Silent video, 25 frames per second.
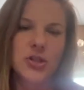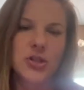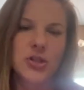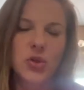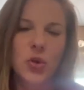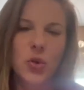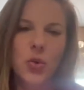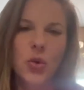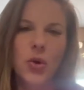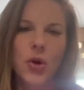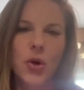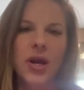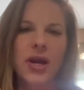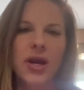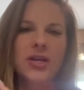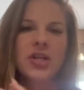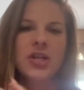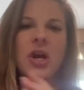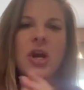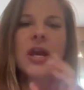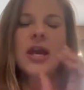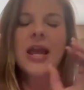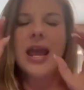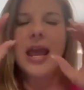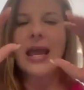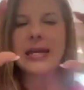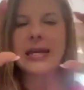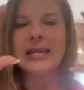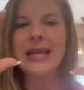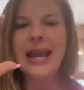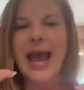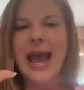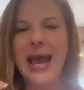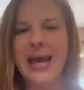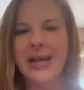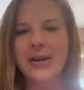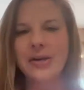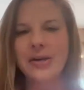storage, and
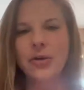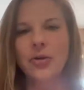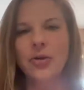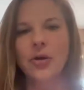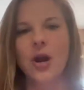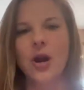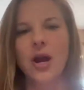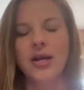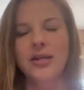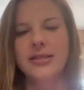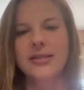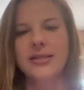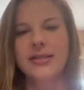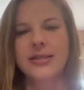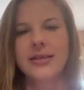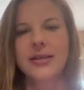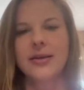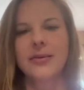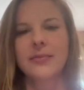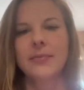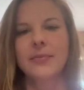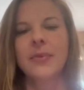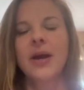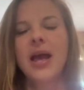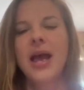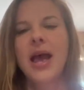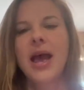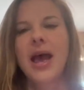categorize them.